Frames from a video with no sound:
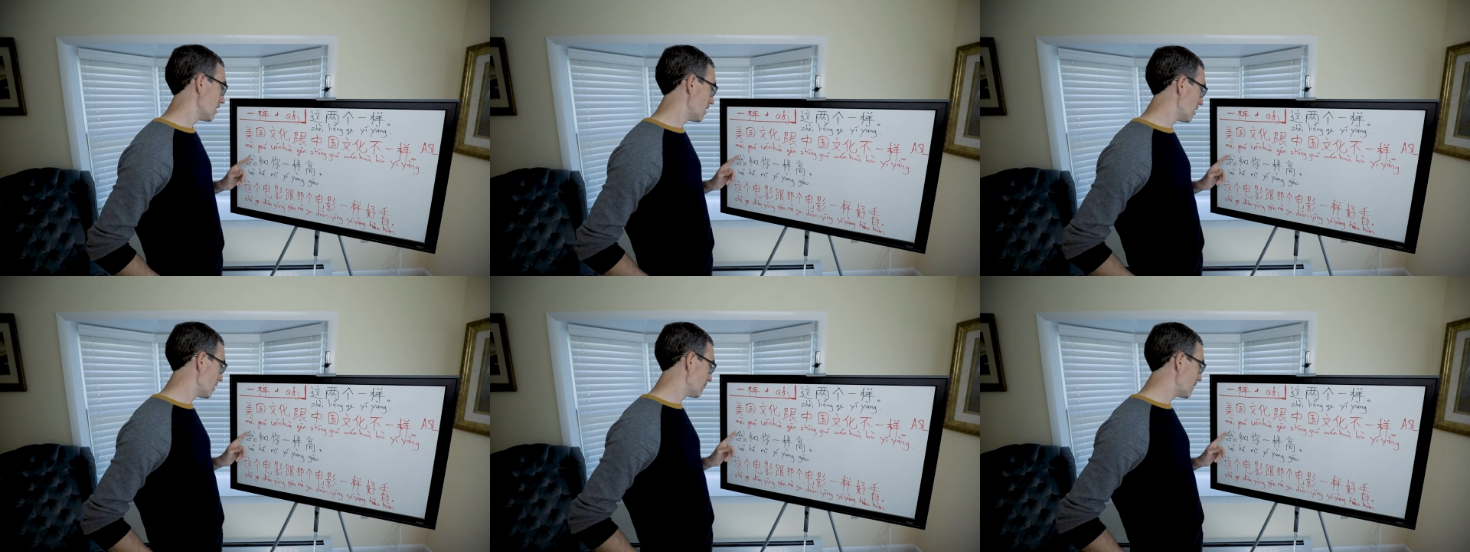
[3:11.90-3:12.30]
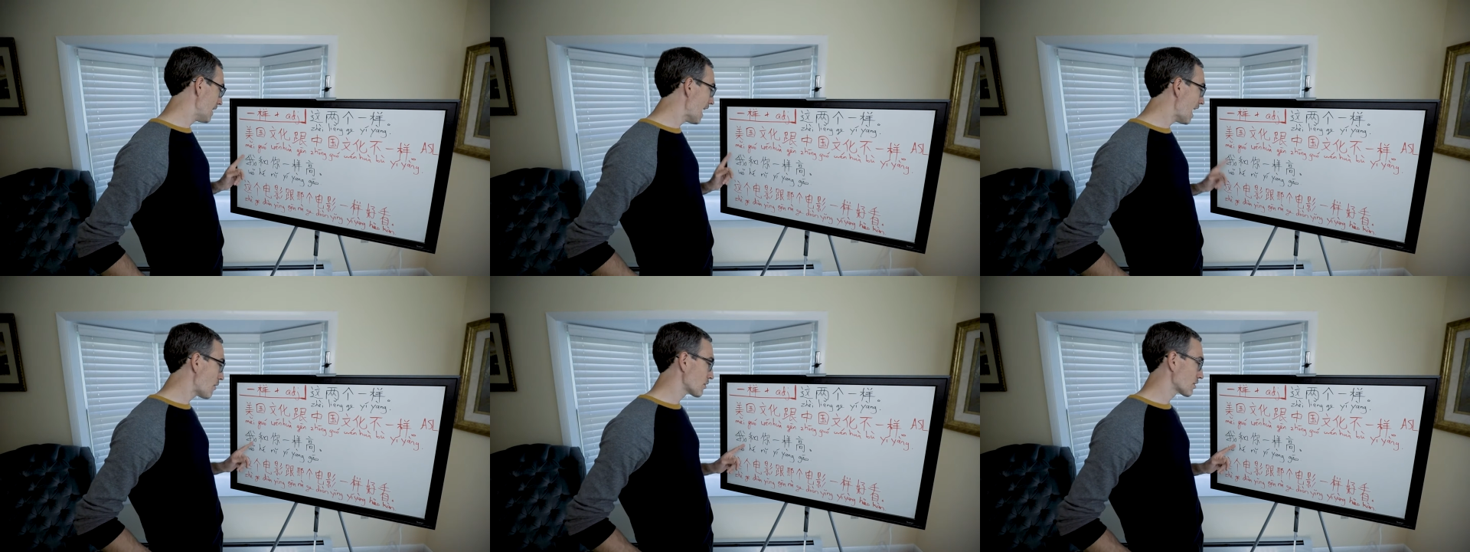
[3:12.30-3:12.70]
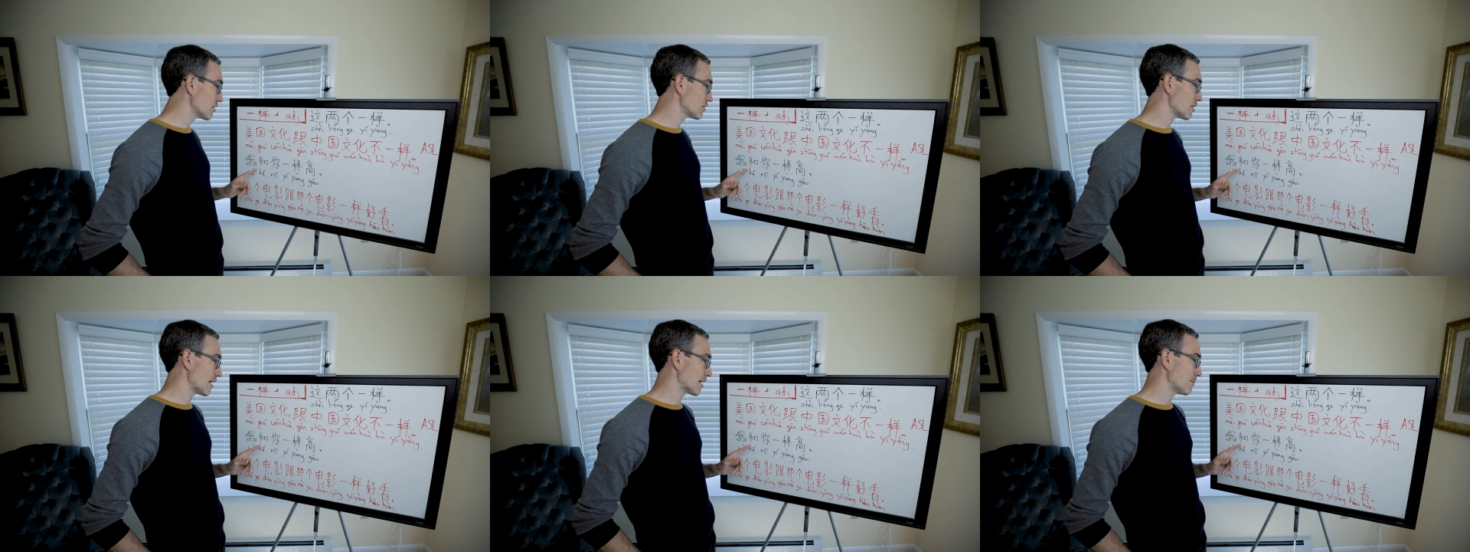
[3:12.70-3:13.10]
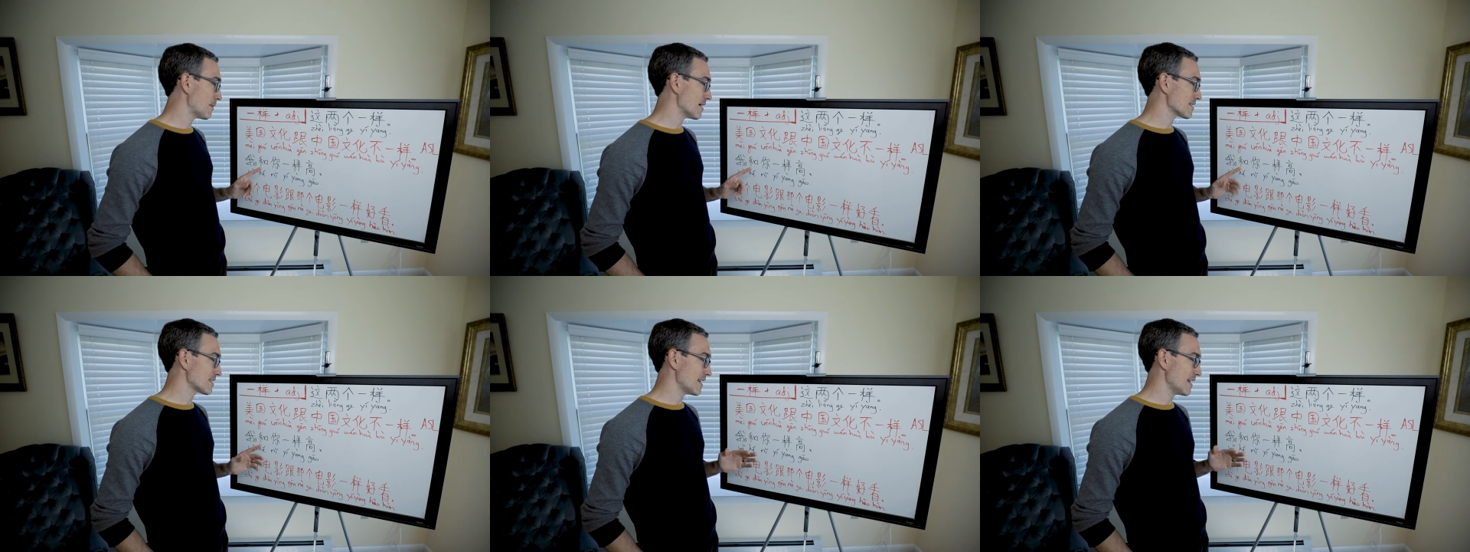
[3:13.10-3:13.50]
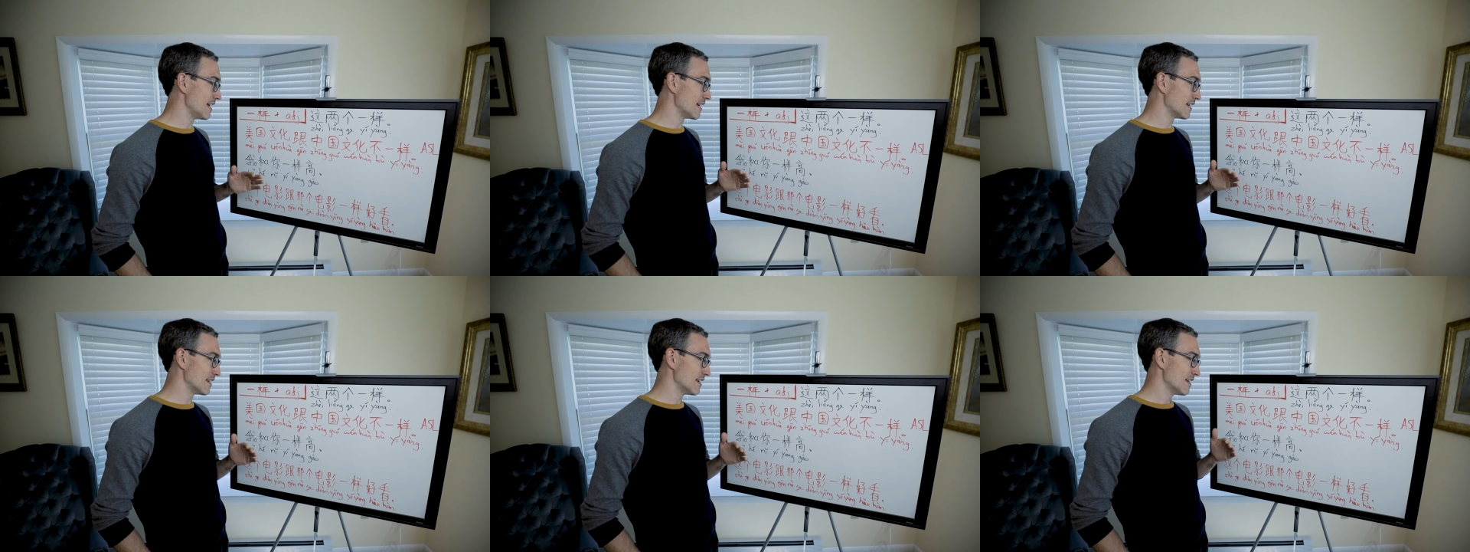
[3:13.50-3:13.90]
Now we're going to talk about
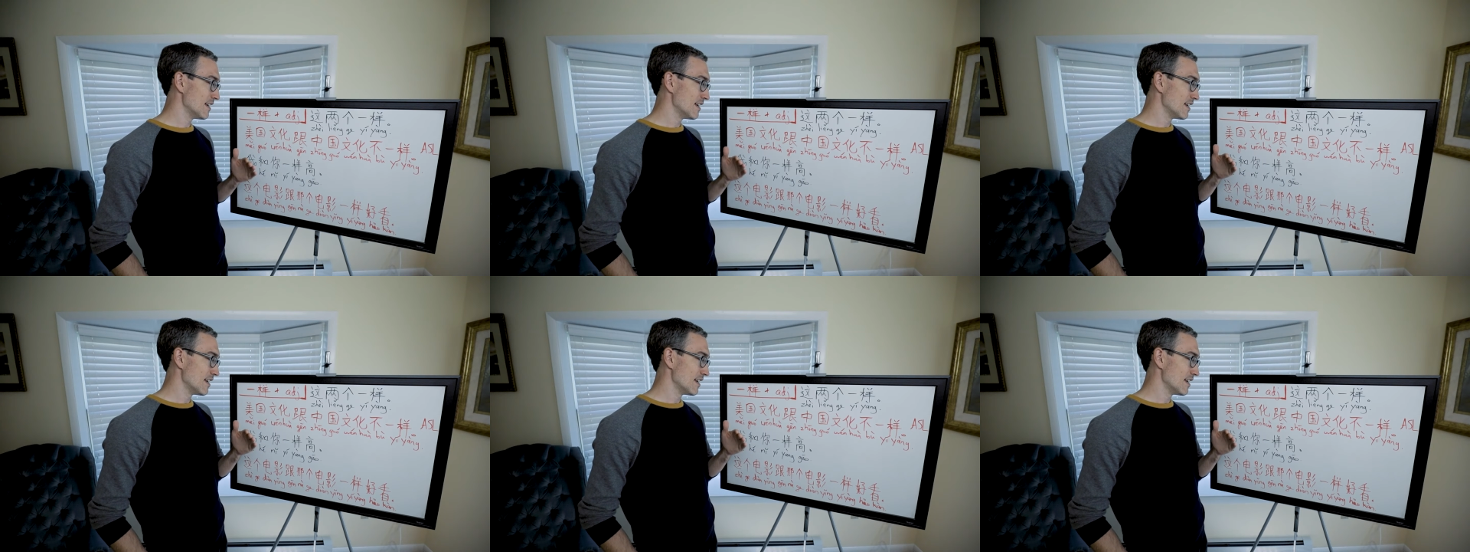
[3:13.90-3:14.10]
saying